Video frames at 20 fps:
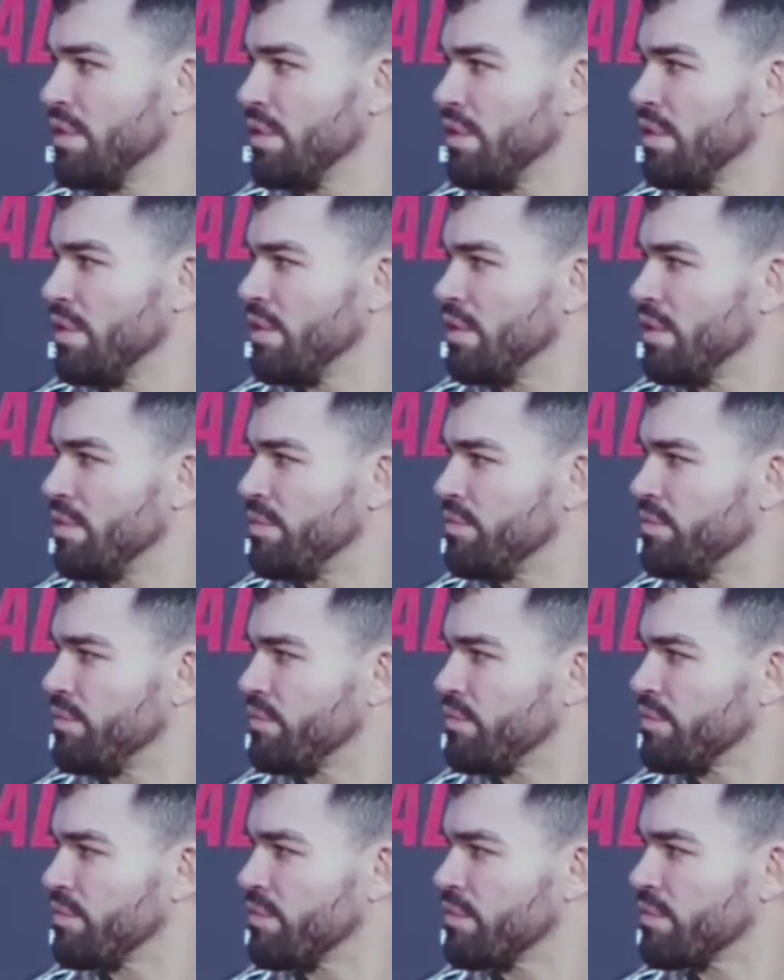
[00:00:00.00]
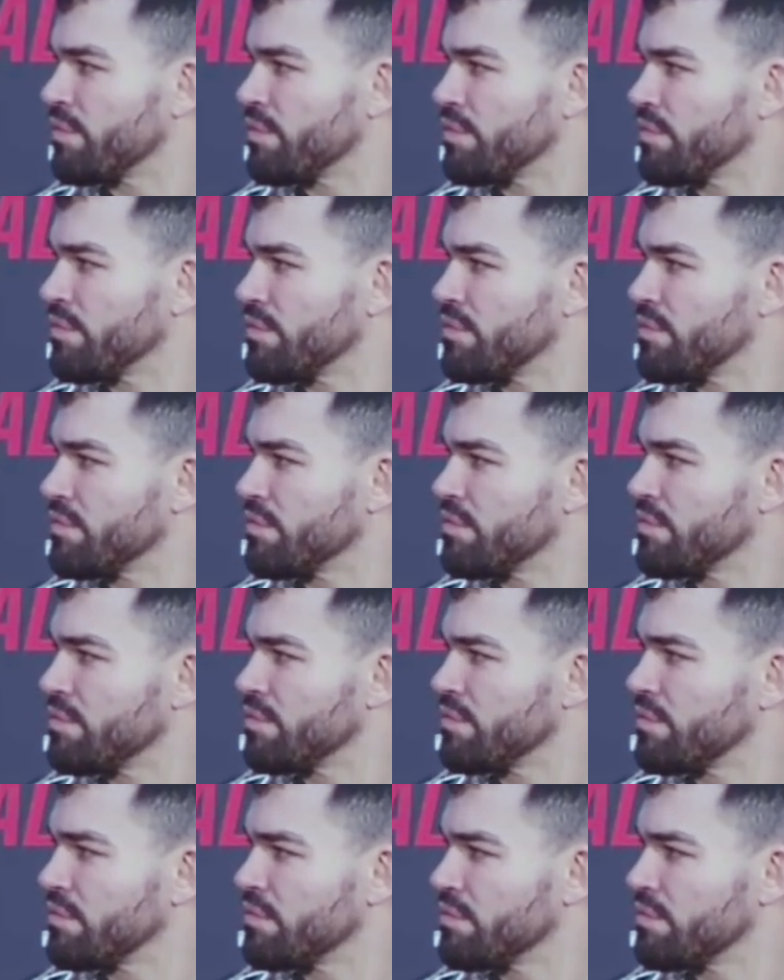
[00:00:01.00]

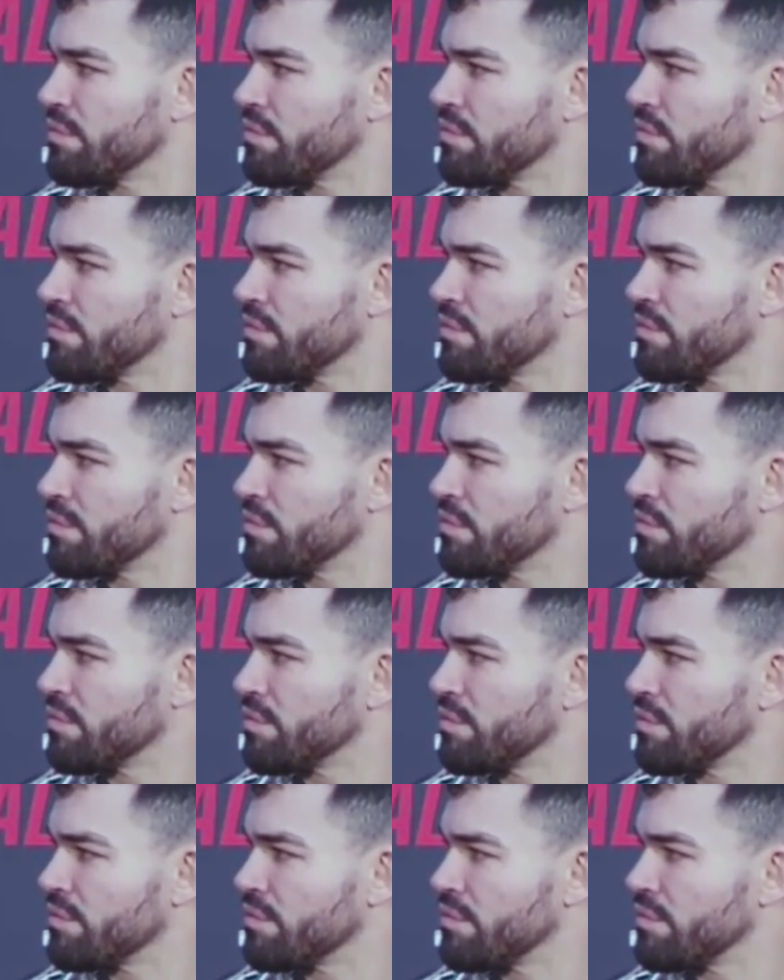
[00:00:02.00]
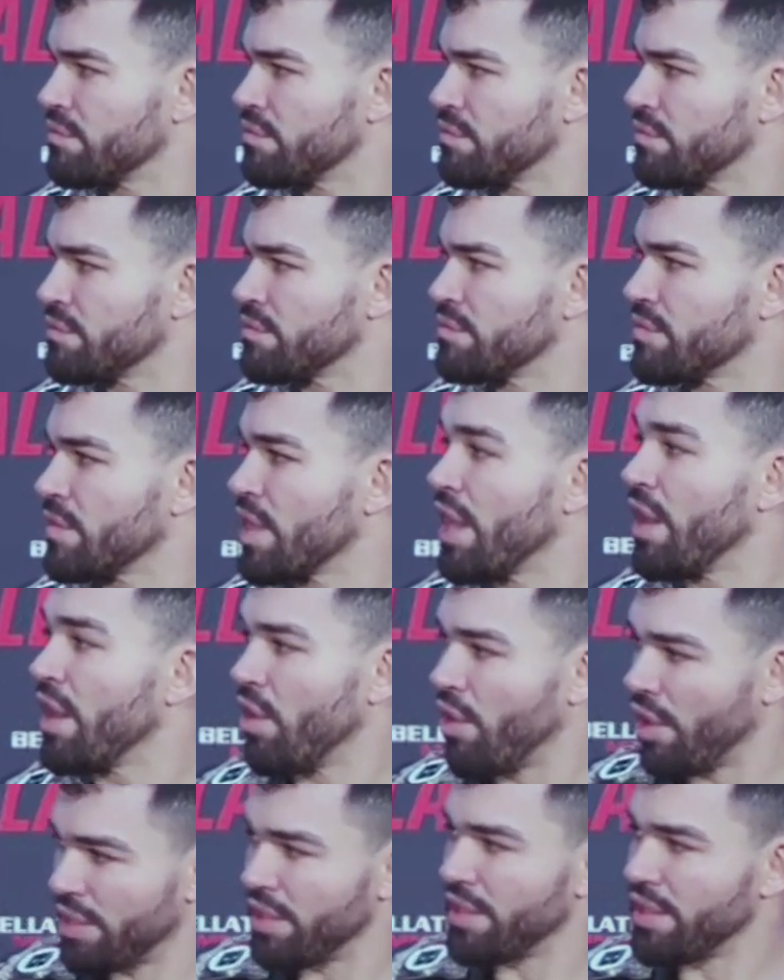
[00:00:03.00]

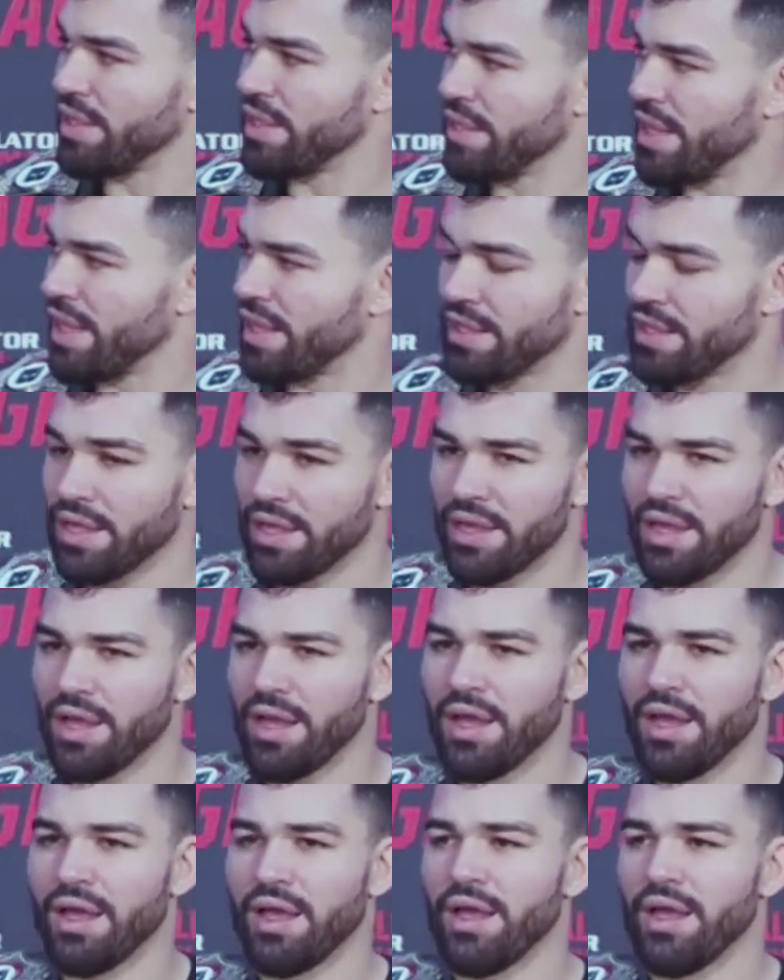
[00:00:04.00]
No one is speaking in this clip.